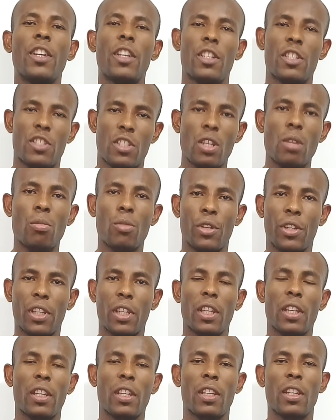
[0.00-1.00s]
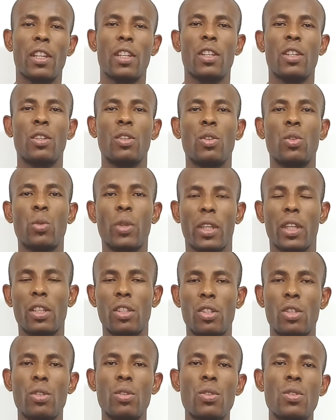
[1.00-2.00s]
In summary, we
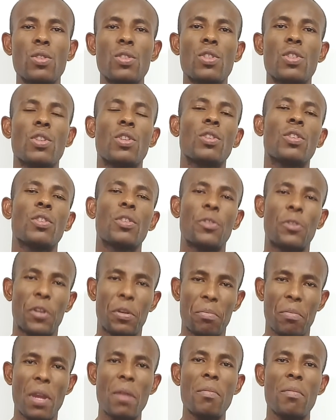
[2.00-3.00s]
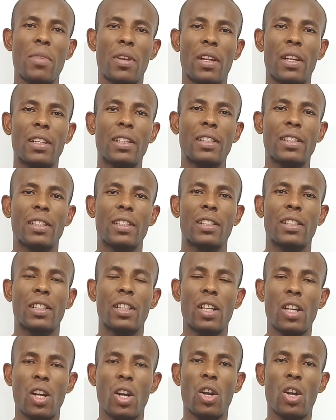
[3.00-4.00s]
can use remember
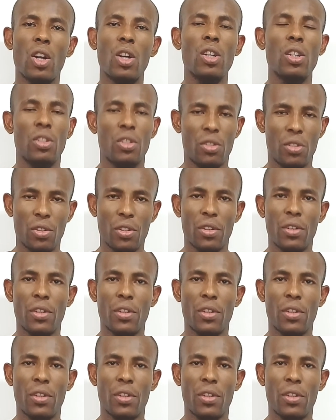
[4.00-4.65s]
or